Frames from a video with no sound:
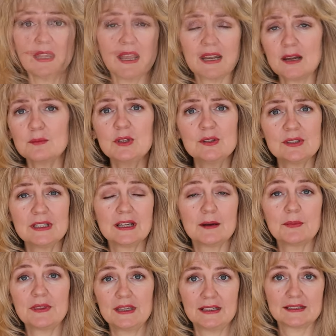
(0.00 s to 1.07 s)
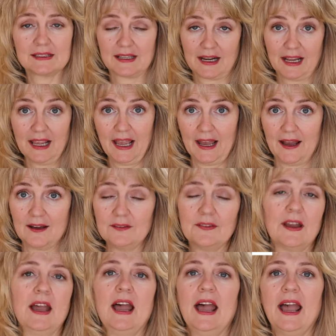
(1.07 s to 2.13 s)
and I'm using up things that I have.